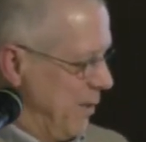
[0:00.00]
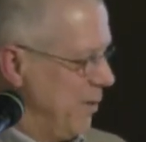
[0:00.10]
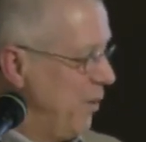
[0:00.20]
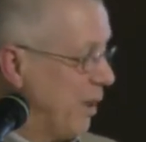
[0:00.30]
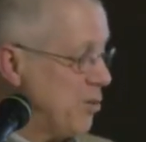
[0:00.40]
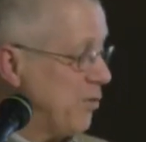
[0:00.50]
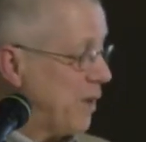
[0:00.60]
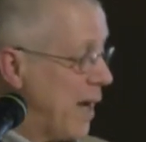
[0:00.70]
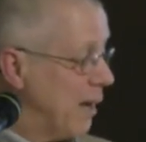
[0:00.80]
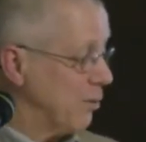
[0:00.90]
The village
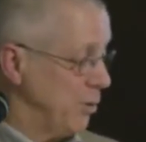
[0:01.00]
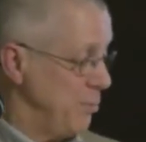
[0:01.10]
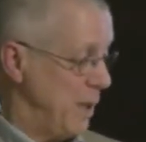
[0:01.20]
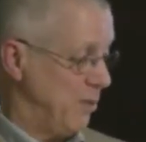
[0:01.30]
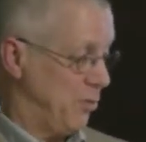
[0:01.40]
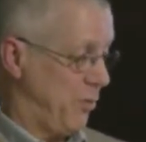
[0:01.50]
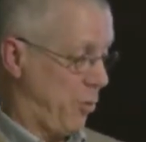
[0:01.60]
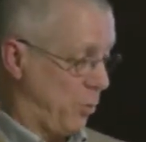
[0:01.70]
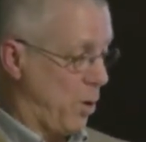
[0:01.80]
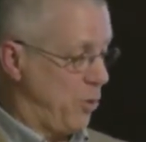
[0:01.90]
of Concord makes
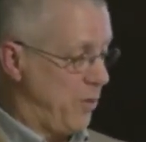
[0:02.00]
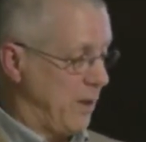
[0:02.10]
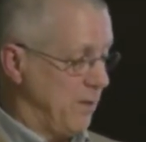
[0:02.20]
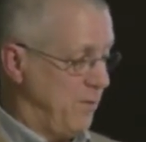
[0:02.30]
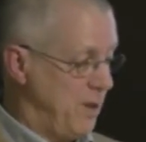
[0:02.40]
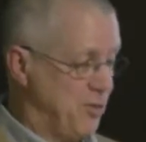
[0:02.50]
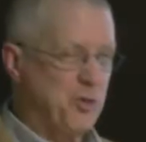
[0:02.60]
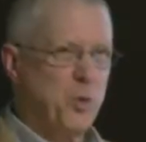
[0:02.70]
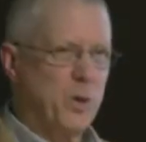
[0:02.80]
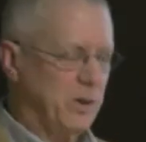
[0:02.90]
Thoreau think of
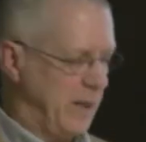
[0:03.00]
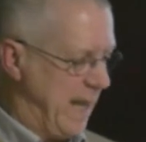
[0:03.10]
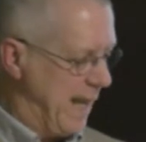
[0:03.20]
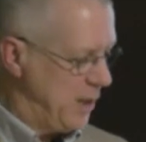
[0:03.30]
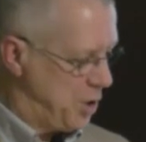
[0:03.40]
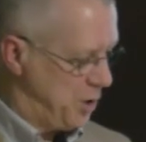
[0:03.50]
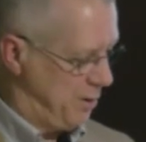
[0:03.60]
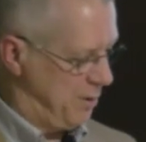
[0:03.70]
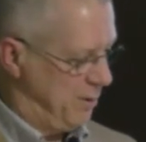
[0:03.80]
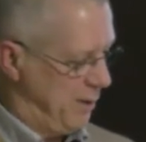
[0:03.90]
historically
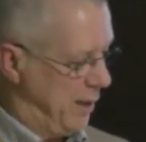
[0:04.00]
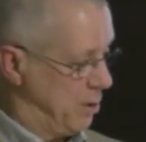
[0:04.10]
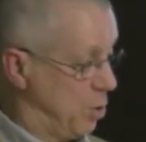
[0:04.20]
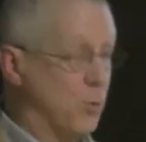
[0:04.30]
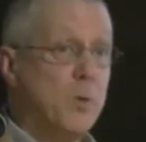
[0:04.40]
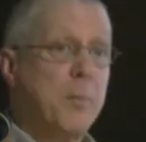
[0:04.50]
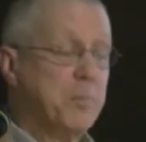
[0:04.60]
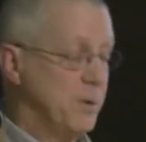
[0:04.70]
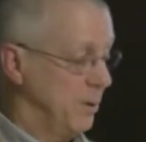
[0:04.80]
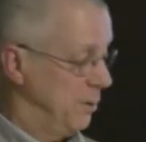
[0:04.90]
ancient and
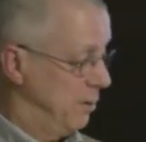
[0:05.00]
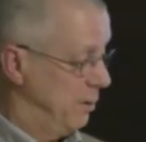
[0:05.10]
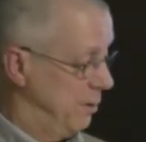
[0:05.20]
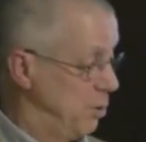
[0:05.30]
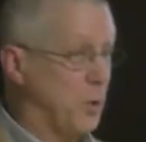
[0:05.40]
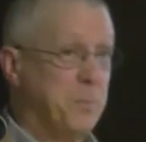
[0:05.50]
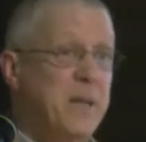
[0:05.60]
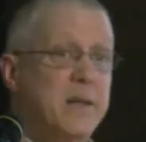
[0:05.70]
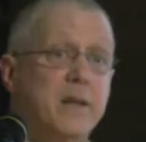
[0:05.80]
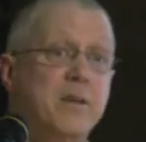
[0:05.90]
corrupt
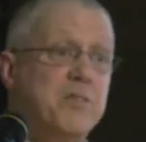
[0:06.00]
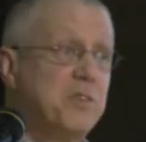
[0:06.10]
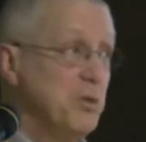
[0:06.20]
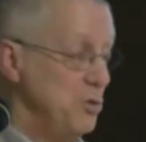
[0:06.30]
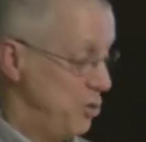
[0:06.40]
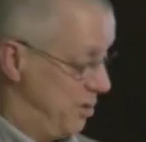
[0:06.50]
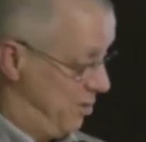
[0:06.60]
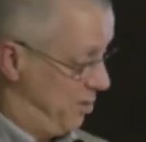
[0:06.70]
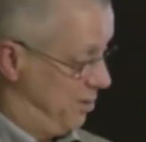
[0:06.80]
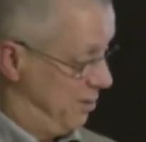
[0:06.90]
European
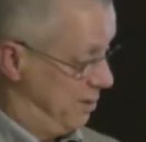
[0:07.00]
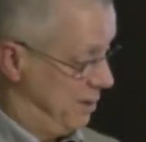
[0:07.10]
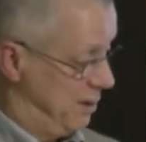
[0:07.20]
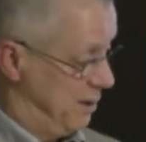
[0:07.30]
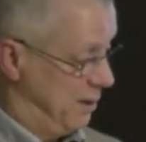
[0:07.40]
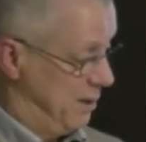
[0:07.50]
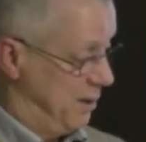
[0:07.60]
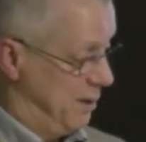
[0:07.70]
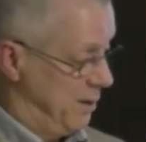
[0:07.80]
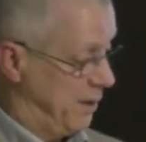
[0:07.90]
institutions.
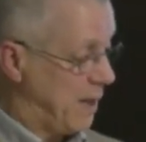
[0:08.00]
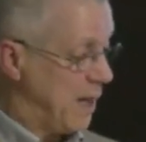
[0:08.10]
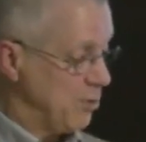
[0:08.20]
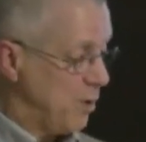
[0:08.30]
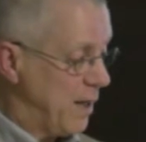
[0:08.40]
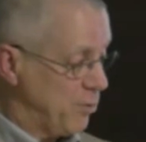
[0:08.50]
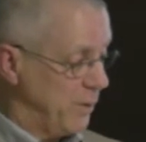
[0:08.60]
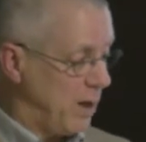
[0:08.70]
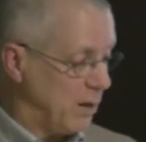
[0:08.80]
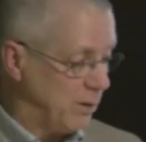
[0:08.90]
The contrast
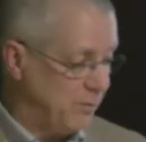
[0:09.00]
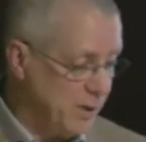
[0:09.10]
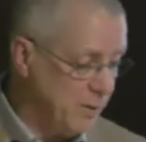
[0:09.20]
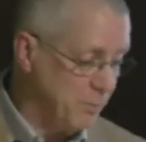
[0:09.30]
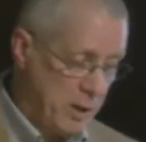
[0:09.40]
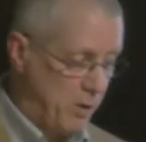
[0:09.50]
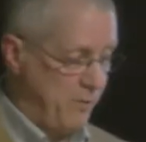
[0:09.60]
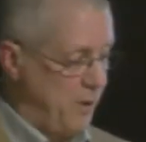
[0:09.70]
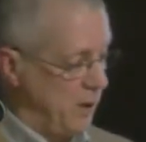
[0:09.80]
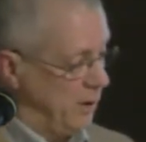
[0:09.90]
with the huckleberry
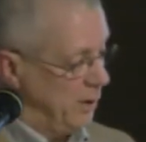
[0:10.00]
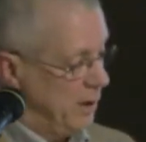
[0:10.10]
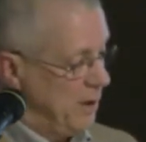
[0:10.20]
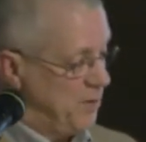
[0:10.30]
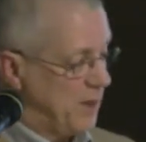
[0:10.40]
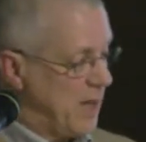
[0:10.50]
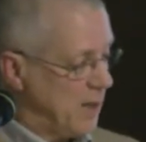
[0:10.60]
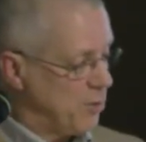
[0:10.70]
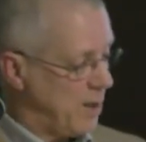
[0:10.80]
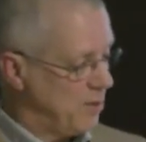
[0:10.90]
field is the
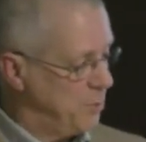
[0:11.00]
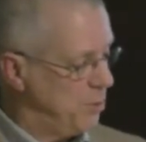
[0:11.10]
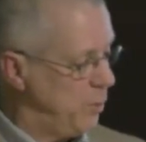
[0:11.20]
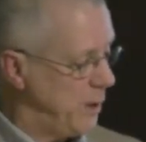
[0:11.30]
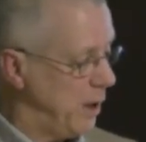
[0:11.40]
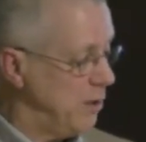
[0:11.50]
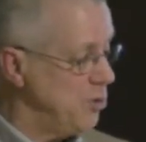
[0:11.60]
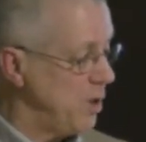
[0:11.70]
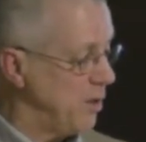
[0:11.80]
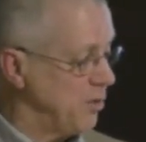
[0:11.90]
contrast between
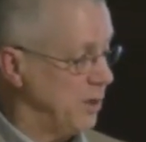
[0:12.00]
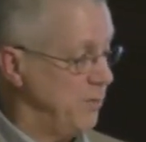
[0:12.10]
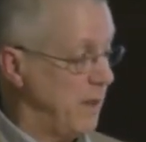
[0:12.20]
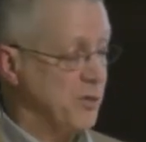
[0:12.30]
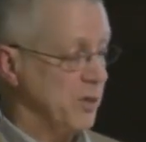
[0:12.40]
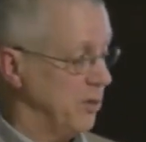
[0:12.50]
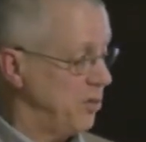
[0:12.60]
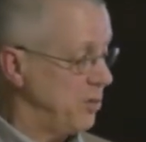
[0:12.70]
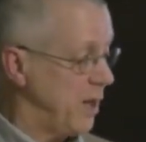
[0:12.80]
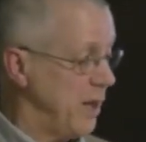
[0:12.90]
unjust conventional
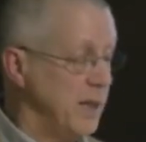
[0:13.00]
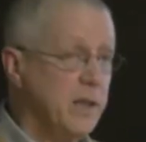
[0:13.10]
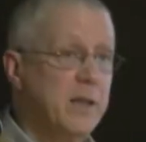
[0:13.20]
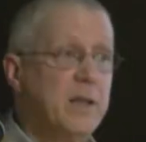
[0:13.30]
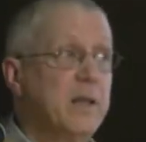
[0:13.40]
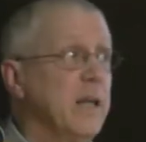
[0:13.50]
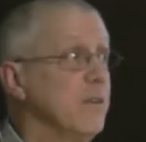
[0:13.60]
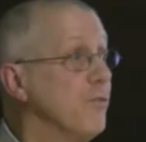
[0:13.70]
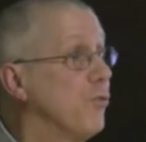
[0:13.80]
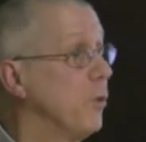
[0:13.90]
society
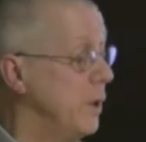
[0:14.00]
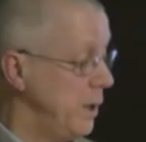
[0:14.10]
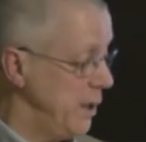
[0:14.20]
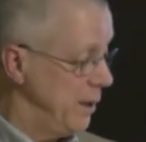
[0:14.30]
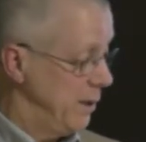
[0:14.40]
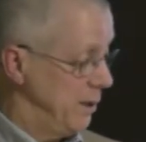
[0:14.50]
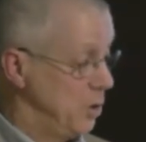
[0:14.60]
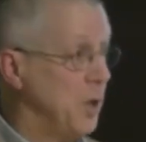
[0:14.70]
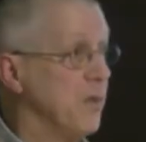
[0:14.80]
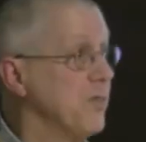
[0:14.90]
and free
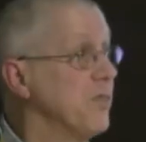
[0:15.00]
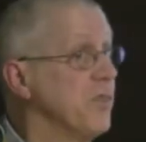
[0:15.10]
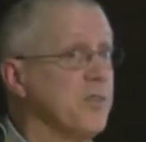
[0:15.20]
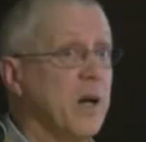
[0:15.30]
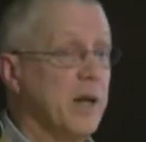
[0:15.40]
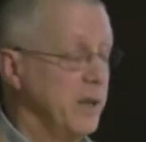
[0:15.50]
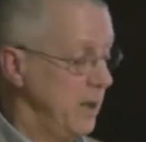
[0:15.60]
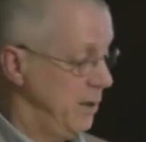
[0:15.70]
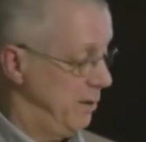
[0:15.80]
just society